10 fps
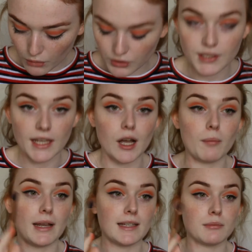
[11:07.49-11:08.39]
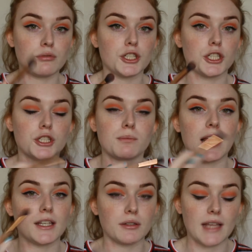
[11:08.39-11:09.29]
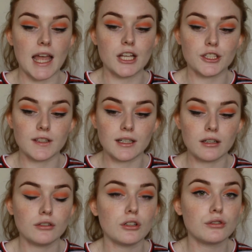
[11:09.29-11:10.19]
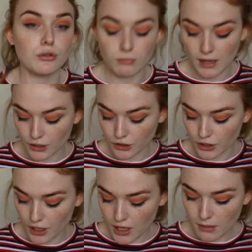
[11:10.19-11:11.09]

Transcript: going to take our blending brush and just blend out the edges a little, not too much,